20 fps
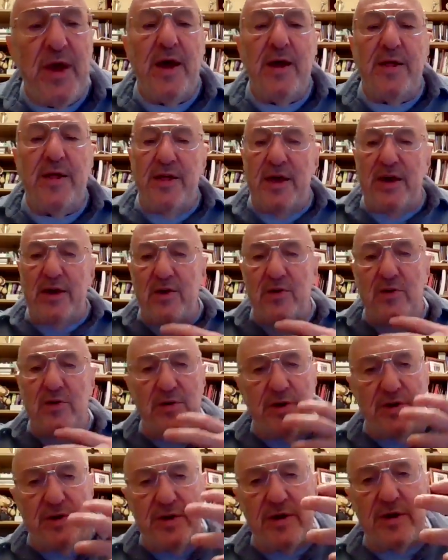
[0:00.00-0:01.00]
They
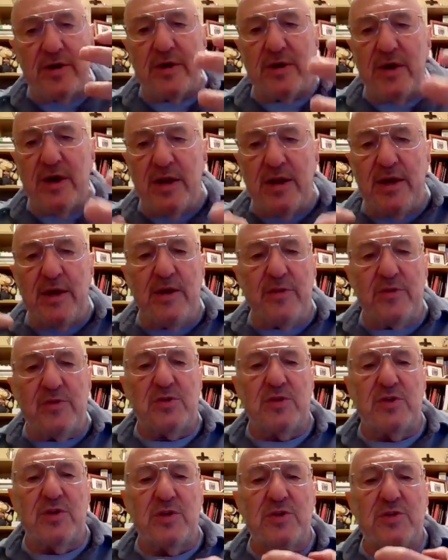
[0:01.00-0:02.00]
could get
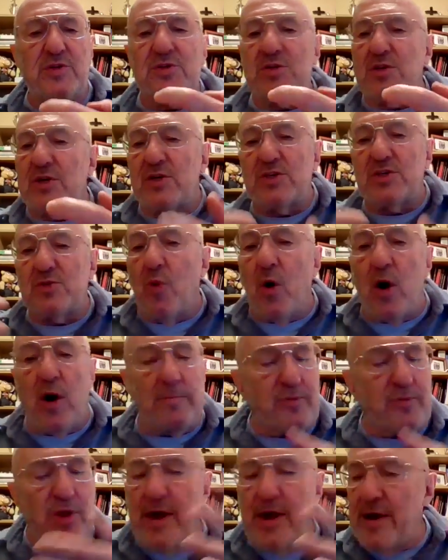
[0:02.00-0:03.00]
into these
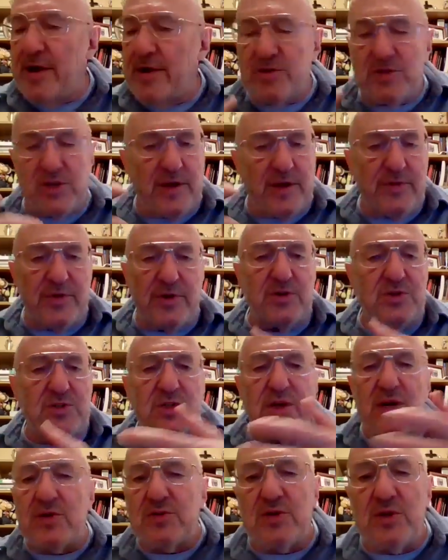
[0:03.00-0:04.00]
swamplands and these
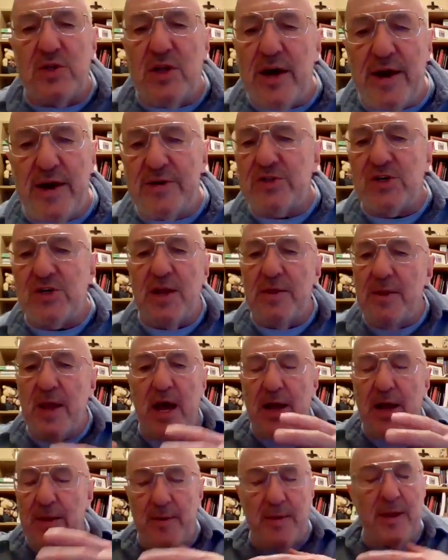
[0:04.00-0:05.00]
desert lands
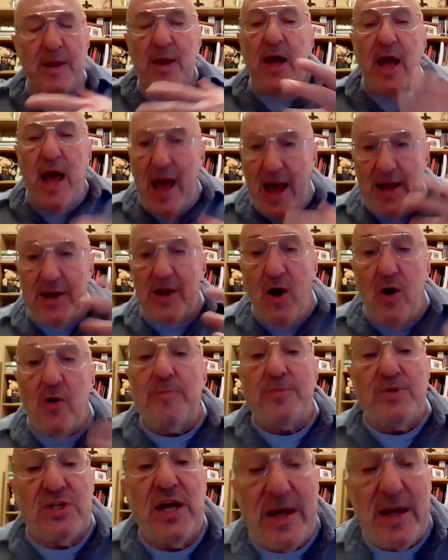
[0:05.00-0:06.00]
and
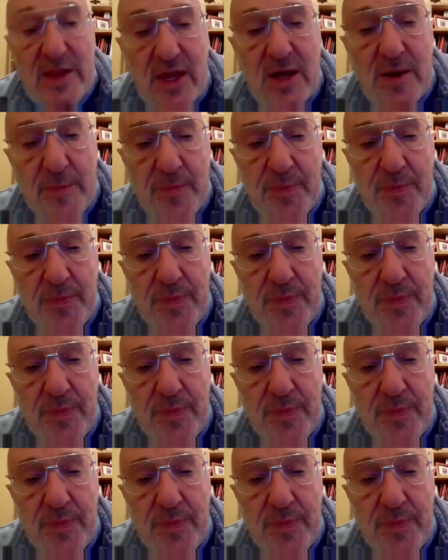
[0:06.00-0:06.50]
homestead them.